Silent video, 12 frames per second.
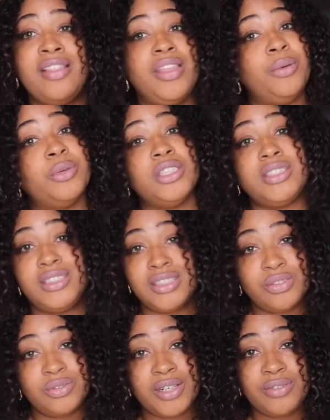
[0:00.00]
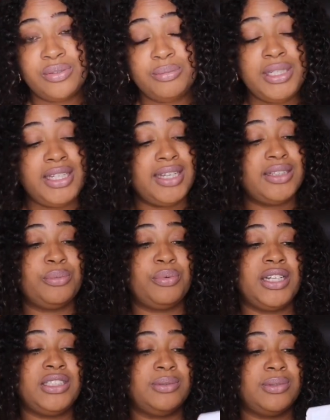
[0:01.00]
They work just fine for me and the
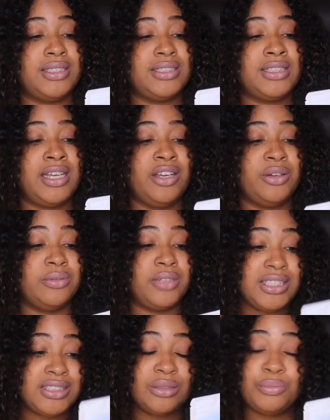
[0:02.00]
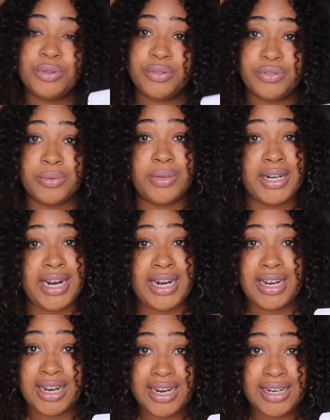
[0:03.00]
price was reasonable for what I
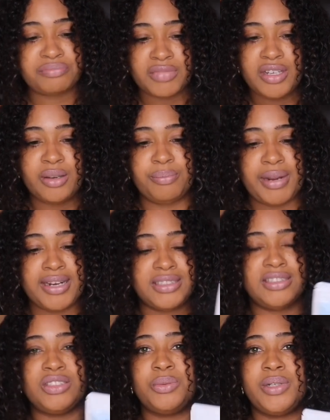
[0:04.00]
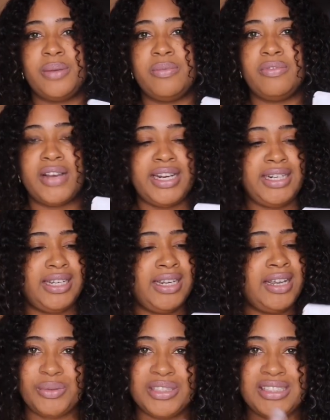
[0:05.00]
got in comparison to what I'm finding.
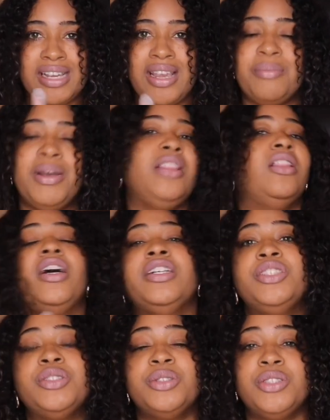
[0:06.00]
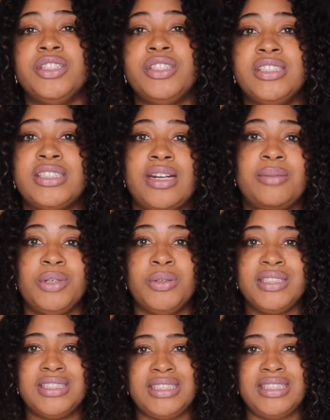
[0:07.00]
Once I get my larger orders and I'm
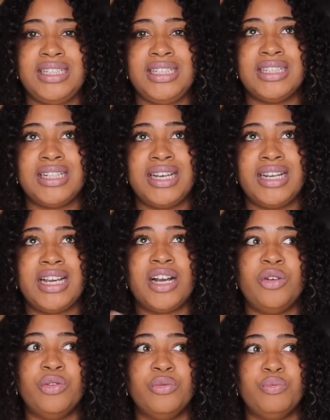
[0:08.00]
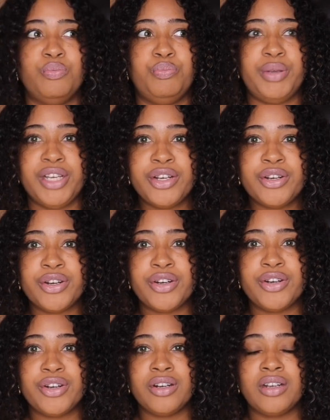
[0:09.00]
going to need like a
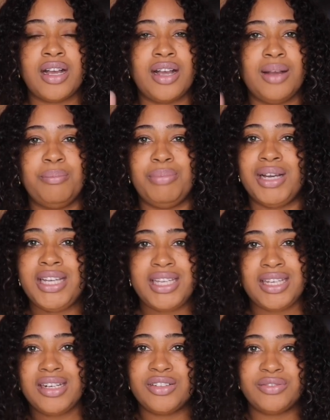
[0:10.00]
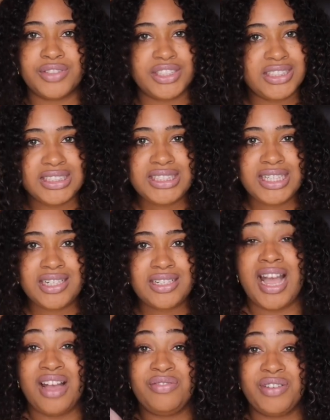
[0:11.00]
bigger uh, bucket of Versagel,
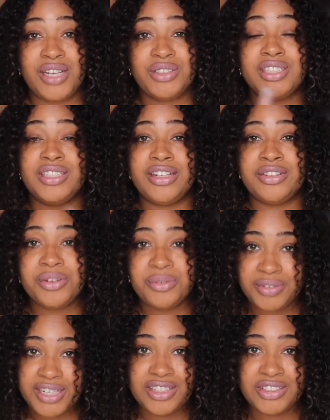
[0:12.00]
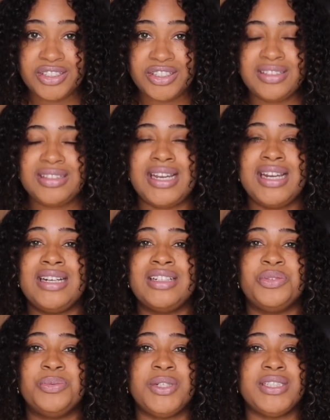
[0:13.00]
I found another vendor
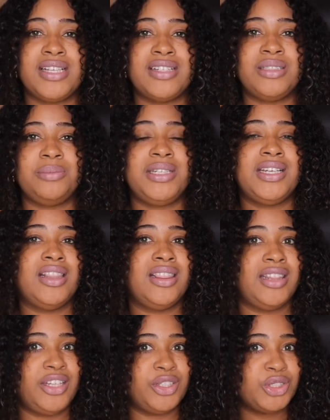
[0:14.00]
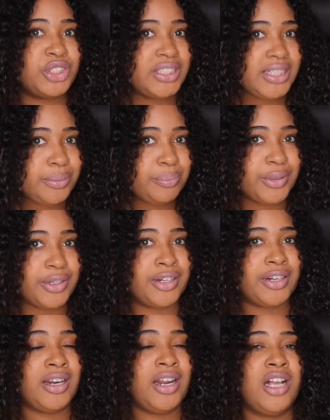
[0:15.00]
that works out to be a little
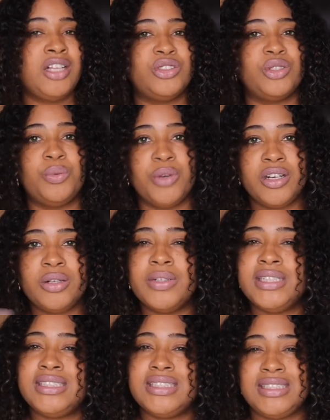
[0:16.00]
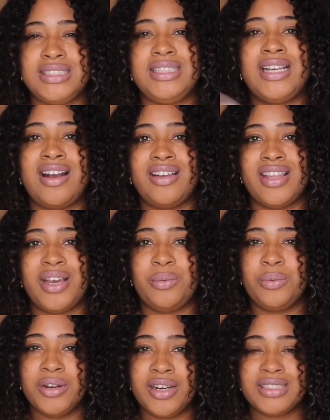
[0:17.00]
cheaper. So we're going to see how that
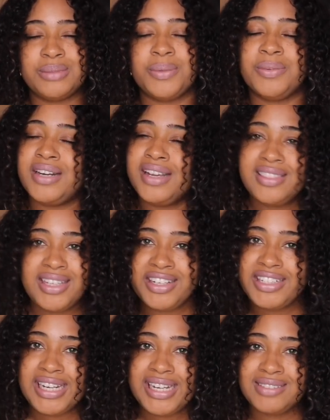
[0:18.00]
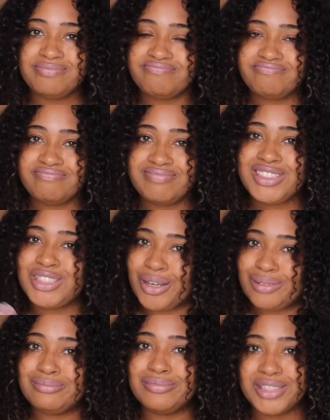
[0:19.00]
works, but we're not there yet. So
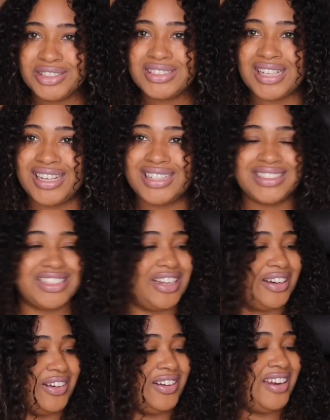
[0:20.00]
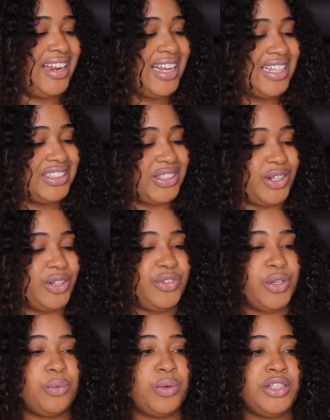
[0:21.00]
we're gonna take it slow so if
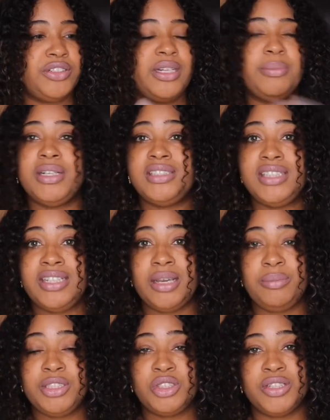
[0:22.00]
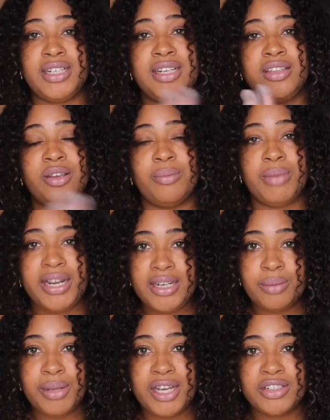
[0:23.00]
you're wondering about TKB Trading, their
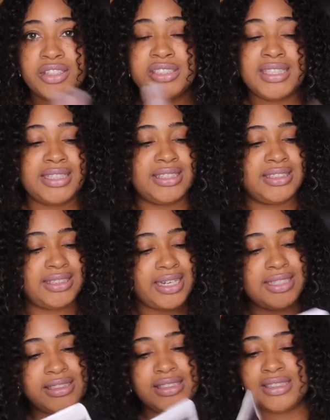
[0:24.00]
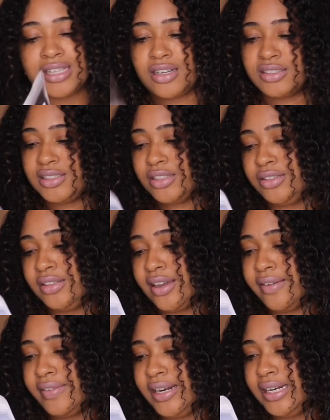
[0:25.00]
mica powders and the sizes, I'll tell you
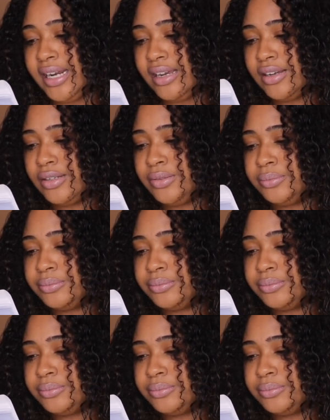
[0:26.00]
that right now.